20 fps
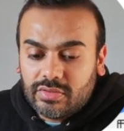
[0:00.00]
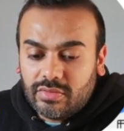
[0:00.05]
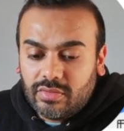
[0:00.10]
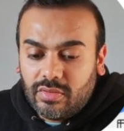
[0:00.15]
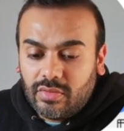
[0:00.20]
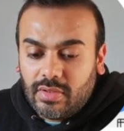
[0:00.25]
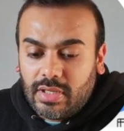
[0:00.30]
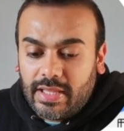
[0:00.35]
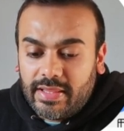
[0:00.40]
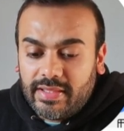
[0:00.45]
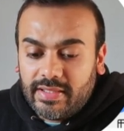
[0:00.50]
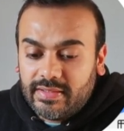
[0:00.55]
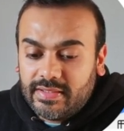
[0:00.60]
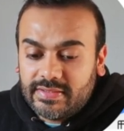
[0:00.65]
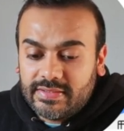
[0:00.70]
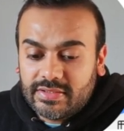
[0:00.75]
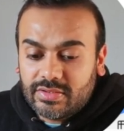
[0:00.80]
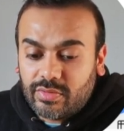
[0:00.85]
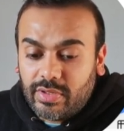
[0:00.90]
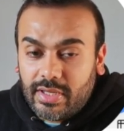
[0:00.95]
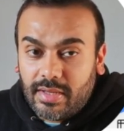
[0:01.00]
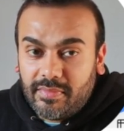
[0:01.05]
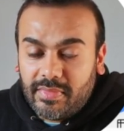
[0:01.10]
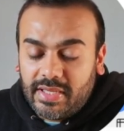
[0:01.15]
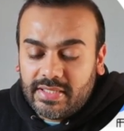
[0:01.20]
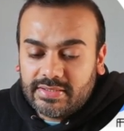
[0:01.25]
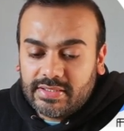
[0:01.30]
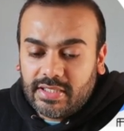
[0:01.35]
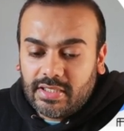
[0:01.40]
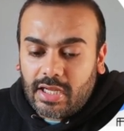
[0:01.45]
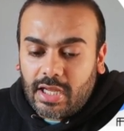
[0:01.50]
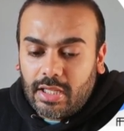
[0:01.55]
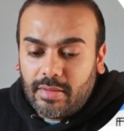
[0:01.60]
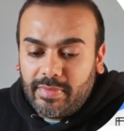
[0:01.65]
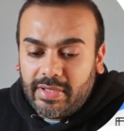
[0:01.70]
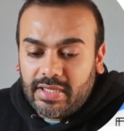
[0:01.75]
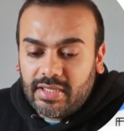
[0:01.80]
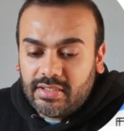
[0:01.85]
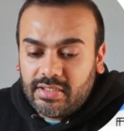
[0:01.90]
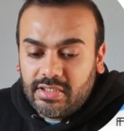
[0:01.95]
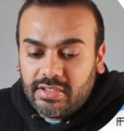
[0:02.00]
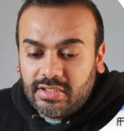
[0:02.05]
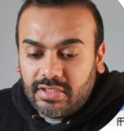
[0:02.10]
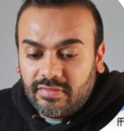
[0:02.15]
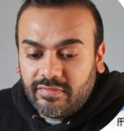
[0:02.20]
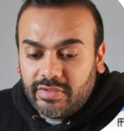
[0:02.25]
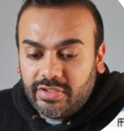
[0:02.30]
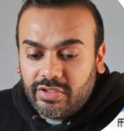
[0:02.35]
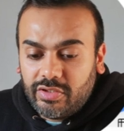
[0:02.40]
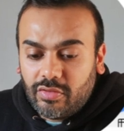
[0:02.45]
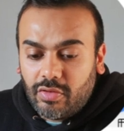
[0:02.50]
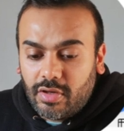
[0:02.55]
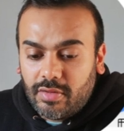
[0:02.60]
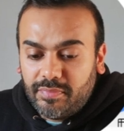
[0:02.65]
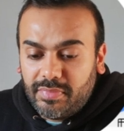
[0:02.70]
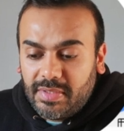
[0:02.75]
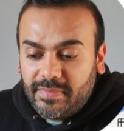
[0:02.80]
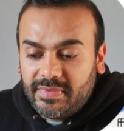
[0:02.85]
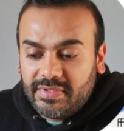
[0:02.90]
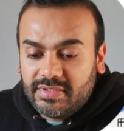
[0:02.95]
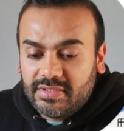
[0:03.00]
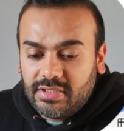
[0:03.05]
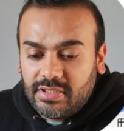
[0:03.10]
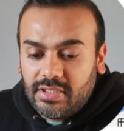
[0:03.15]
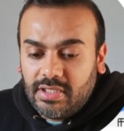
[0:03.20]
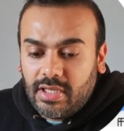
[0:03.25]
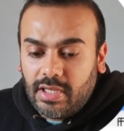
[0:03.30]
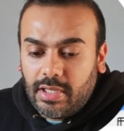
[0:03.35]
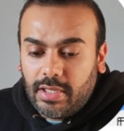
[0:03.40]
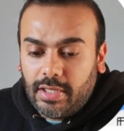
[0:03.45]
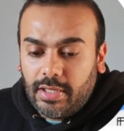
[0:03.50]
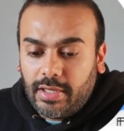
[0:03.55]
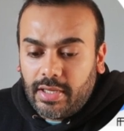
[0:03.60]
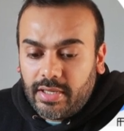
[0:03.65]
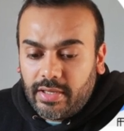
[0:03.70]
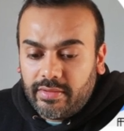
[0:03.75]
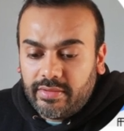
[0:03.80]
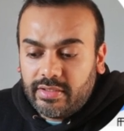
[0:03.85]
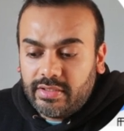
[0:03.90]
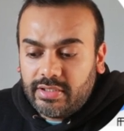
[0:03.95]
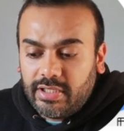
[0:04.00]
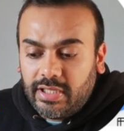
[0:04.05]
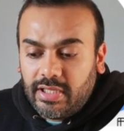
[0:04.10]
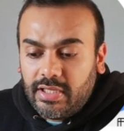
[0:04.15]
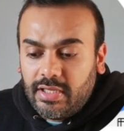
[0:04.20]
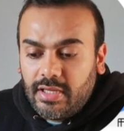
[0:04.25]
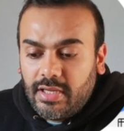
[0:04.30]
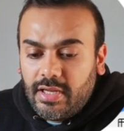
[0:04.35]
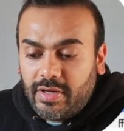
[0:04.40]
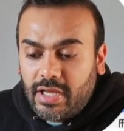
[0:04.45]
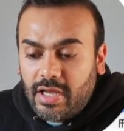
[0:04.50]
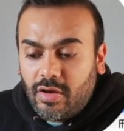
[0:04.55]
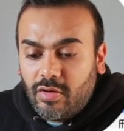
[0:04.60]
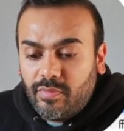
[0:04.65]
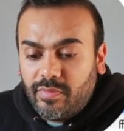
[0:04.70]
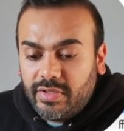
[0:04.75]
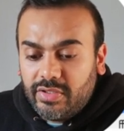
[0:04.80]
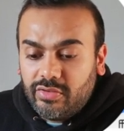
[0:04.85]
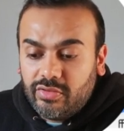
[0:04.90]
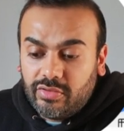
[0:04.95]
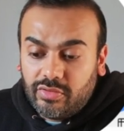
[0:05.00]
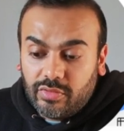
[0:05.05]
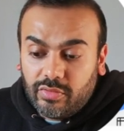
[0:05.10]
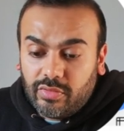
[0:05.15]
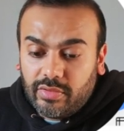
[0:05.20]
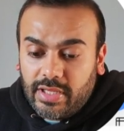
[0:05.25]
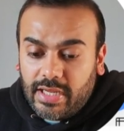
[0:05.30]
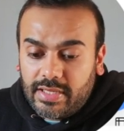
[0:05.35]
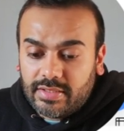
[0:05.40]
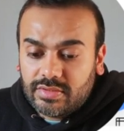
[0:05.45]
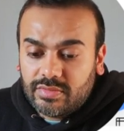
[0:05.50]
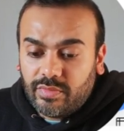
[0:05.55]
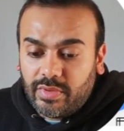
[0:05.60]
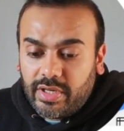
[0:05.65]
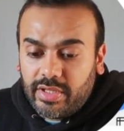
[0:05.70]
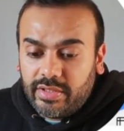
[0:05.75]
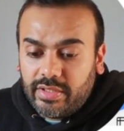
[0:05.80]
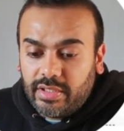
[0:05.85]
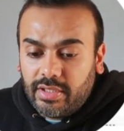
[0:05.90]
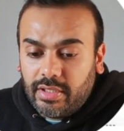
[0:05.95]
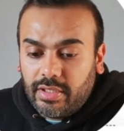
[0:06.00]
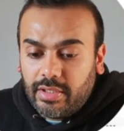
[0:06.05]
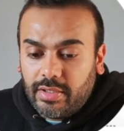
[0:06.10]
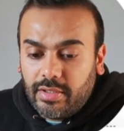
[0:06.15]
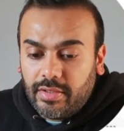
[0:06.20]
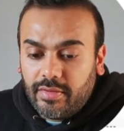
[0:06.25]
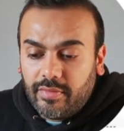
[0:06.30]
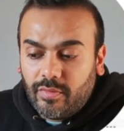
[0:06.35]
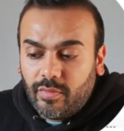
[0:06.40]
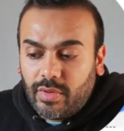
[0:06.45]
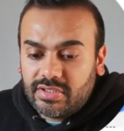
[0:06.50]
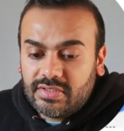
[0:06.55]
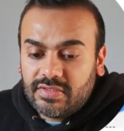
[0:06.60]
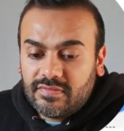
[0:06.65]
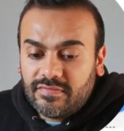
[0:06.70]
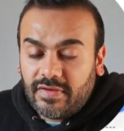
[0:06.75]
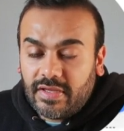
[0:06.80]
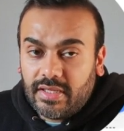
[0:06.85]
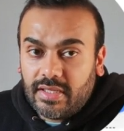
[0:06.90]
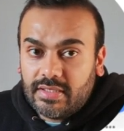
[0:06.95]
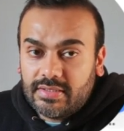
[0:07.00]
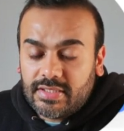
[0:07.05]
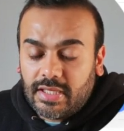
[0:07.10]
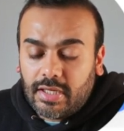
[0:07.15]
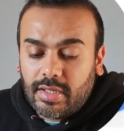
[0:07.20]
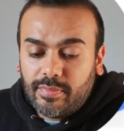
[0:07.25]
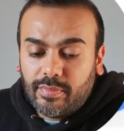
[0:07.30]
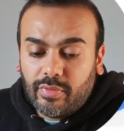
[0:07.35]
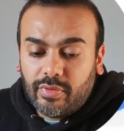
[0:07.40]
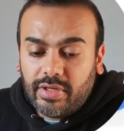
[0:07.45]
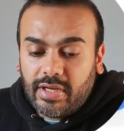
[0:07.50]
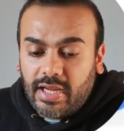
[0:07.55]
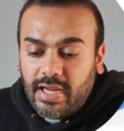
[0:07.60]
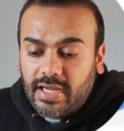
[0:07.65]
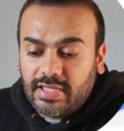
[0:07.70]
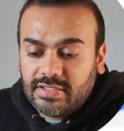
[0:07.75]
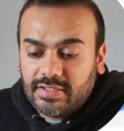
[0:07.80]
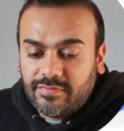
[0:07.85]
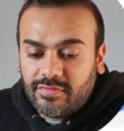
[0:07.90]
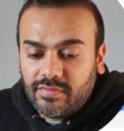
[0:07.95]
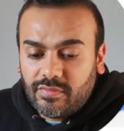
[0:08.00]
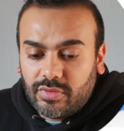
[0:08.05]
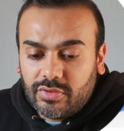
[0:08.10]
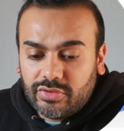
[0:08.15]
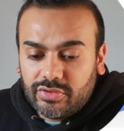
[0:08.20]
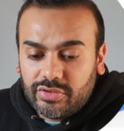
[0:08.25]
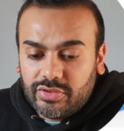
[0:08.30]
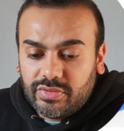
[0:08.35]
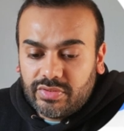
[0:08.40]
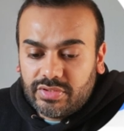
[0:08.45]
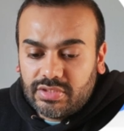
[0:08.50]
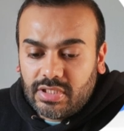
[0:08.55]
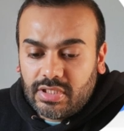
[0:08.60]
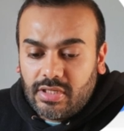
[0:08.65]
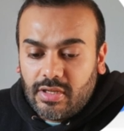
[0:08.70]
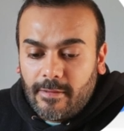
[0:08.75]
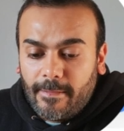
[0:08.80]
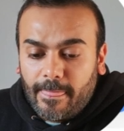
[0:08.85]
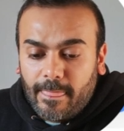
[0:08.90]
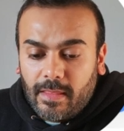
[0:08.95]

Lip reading: So I think this is quite amazing. I'll make a detailed video on PPC another day. For now, but you know that's one of the features Sellerboard has if you want to use it.